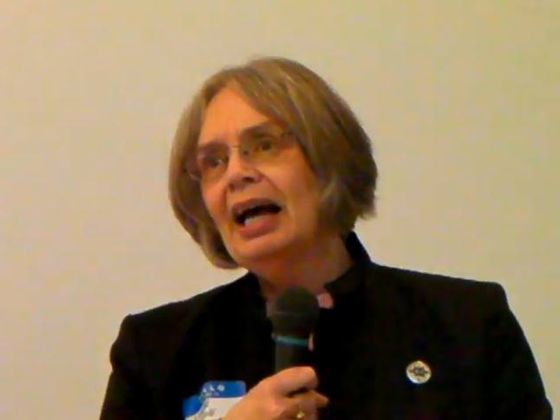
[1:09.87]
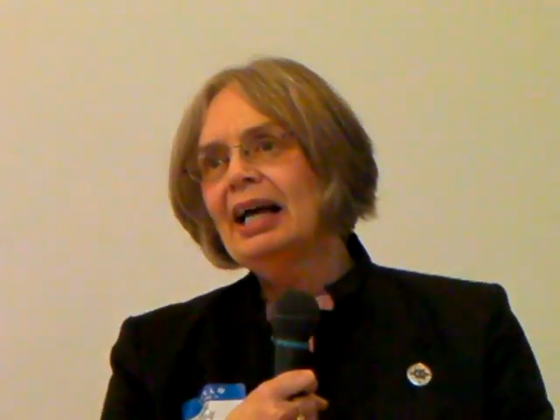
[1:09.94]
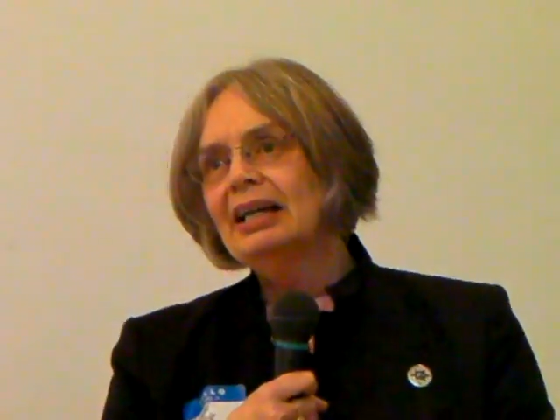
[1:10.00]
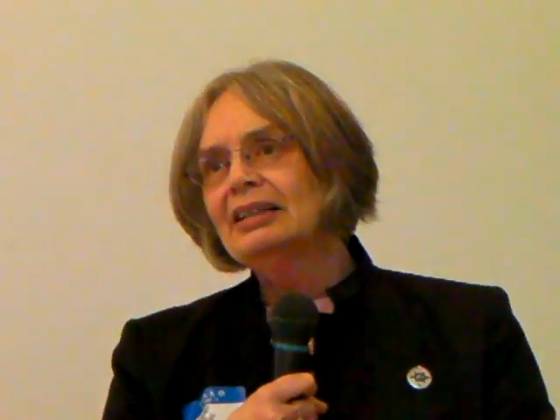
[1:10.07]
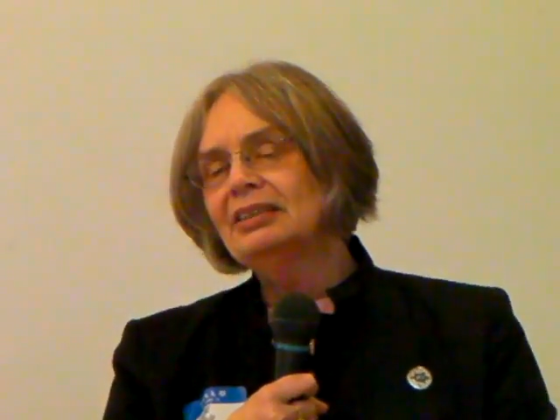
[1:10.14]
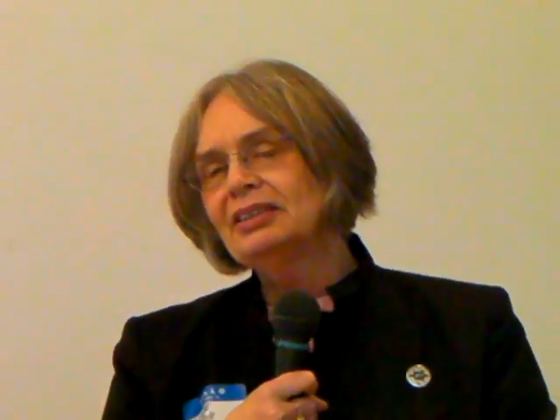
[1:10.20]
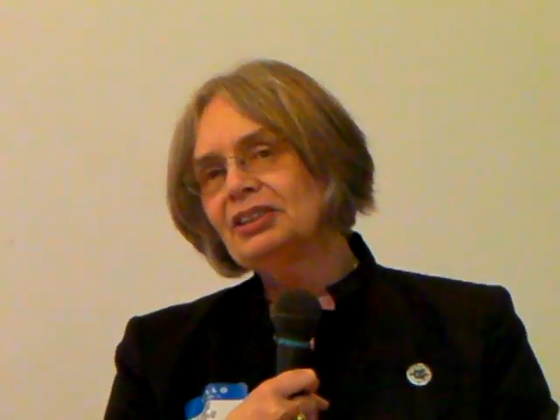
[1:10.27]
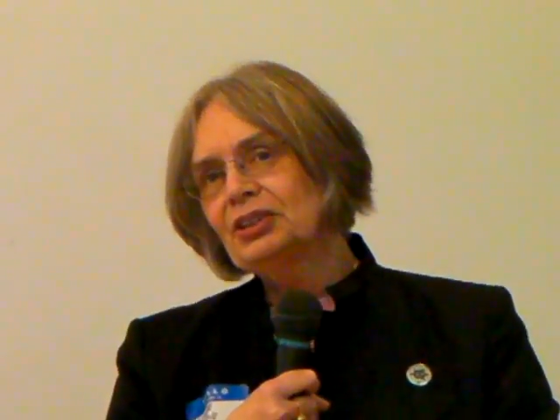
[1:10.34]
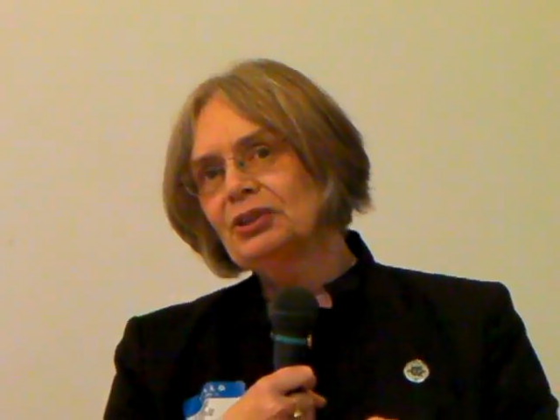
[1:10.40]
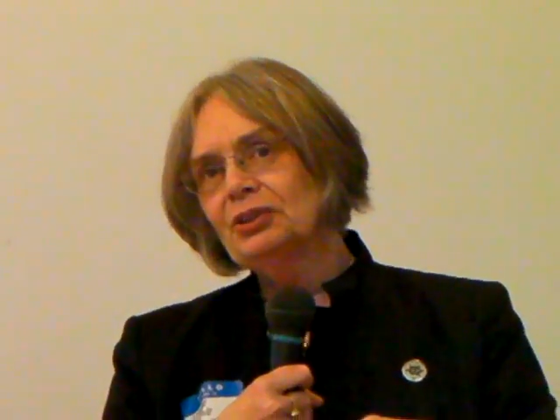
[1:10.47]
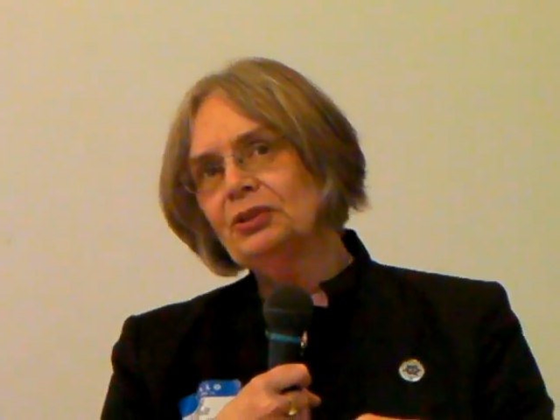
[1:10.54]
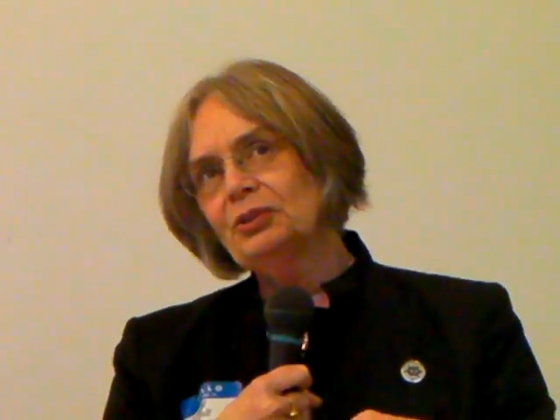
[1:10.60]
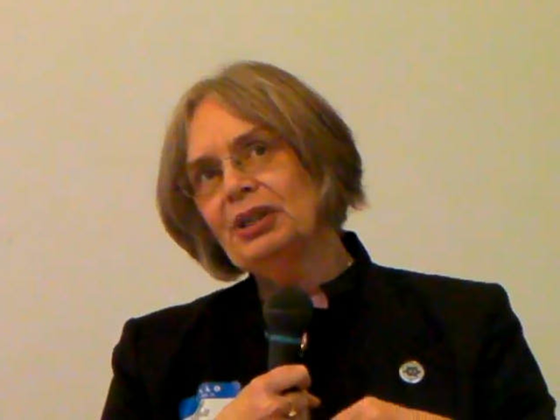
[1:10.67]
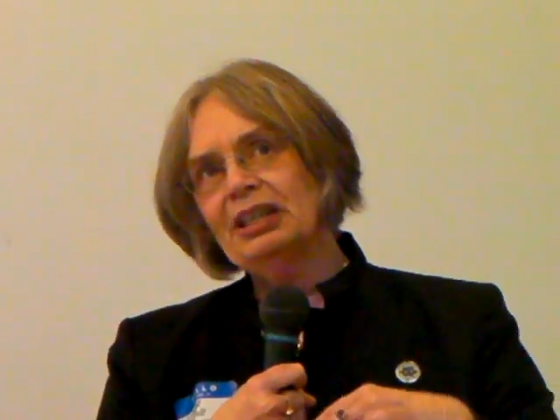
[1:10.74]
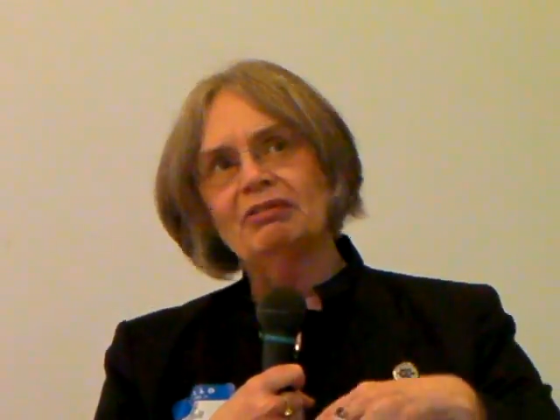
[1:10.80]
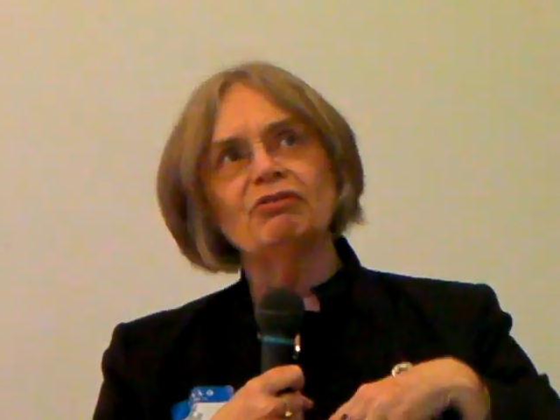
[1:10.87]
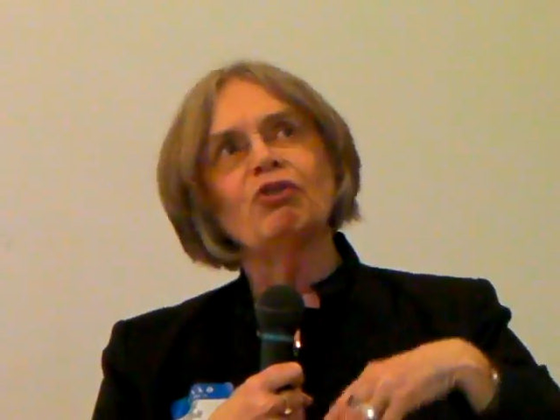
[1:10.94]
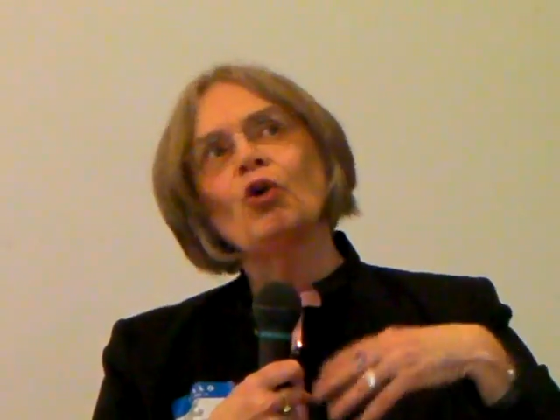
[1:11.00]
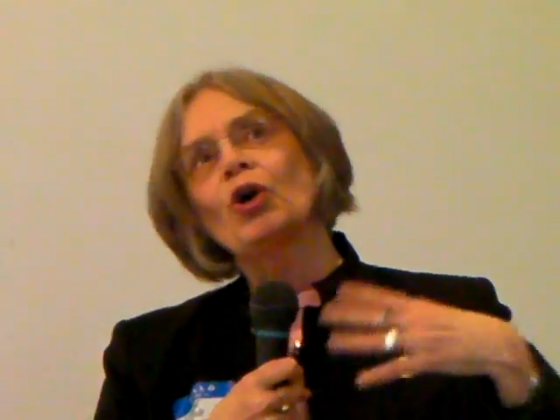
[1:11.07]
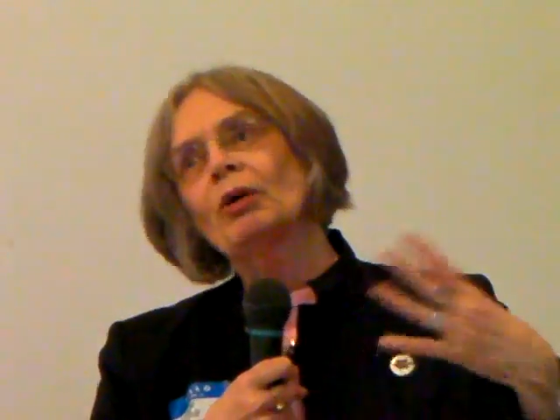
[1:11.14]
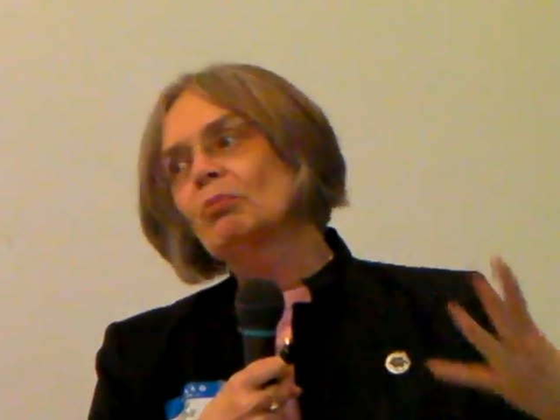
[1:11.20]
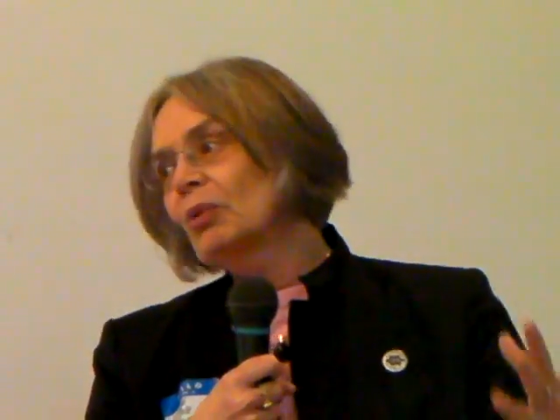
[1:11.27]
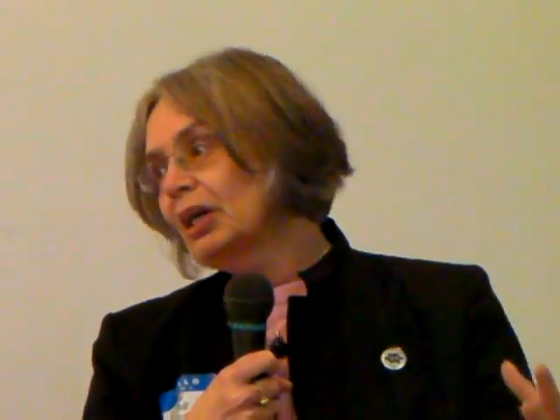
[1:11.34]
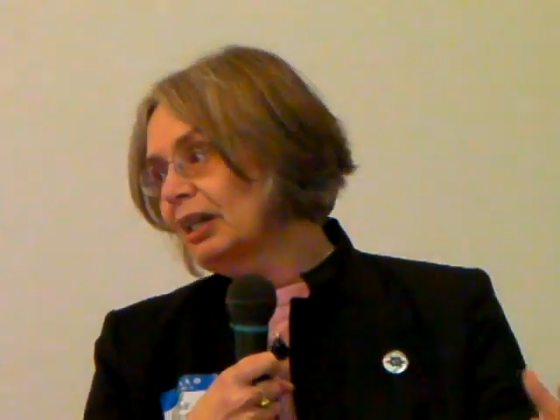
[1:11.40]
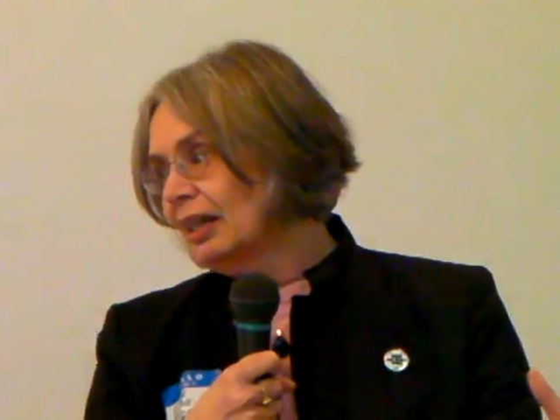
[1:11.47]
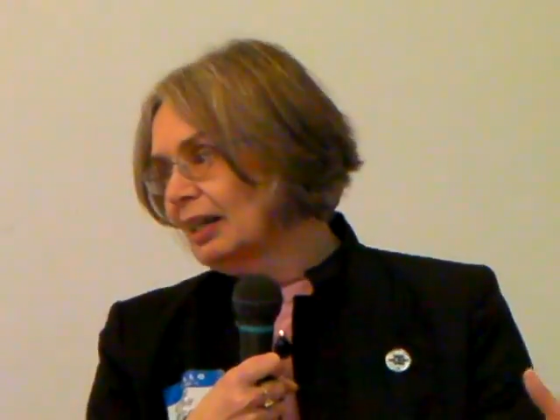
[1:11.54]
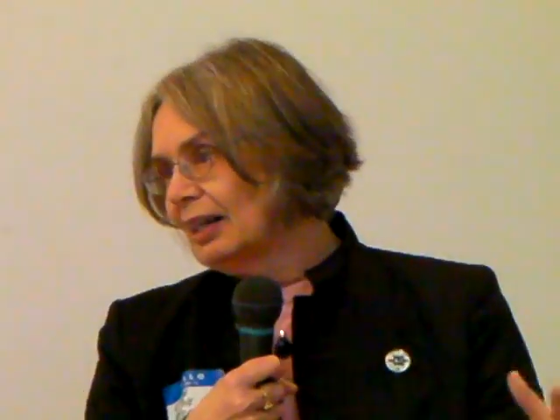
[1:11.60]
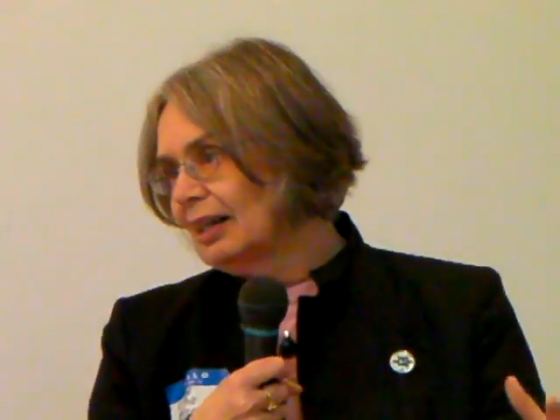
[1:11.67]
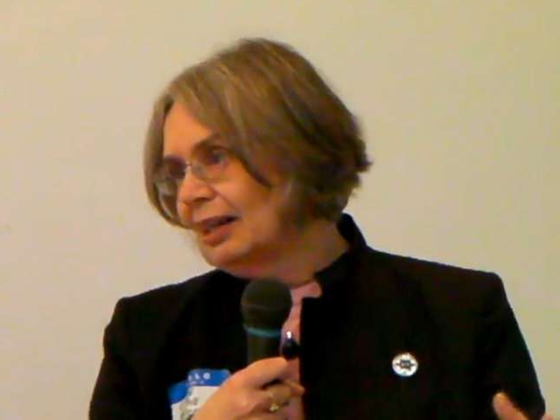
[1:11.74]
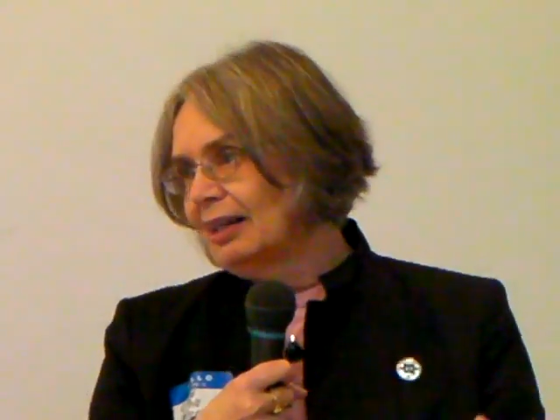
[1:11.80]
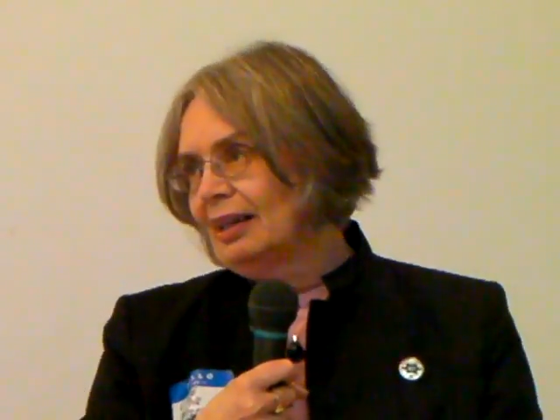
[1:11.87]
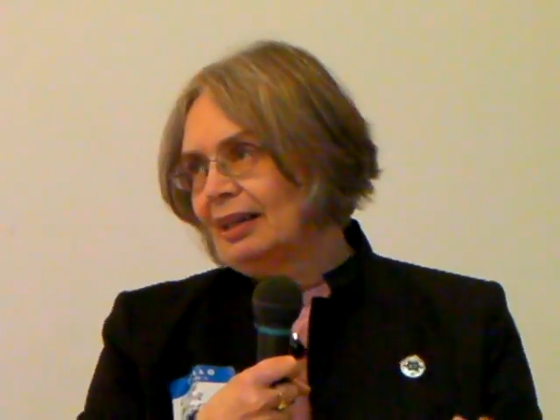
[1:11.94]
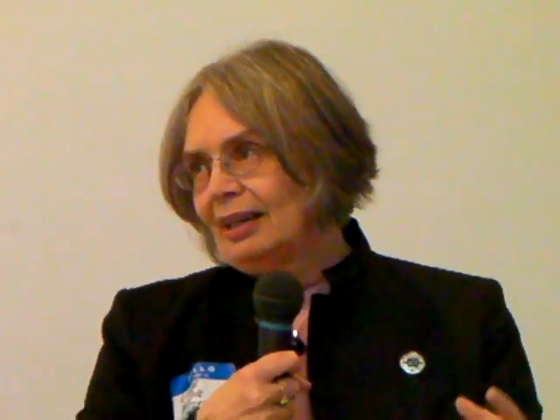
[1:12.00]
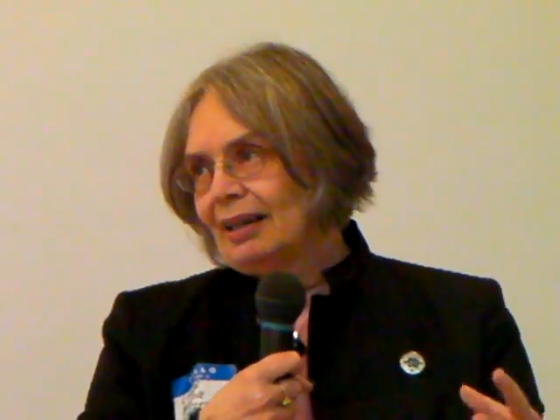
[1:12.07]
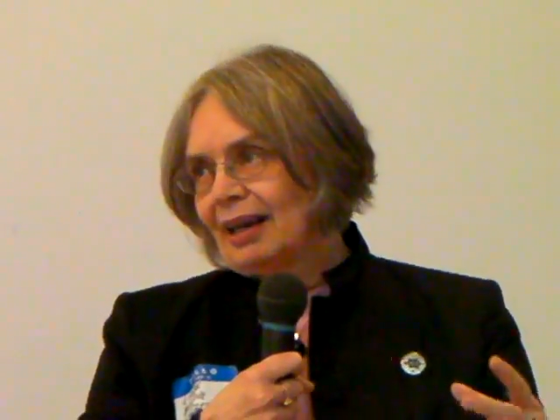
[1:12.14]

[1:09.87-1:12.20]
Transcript: and to inform what a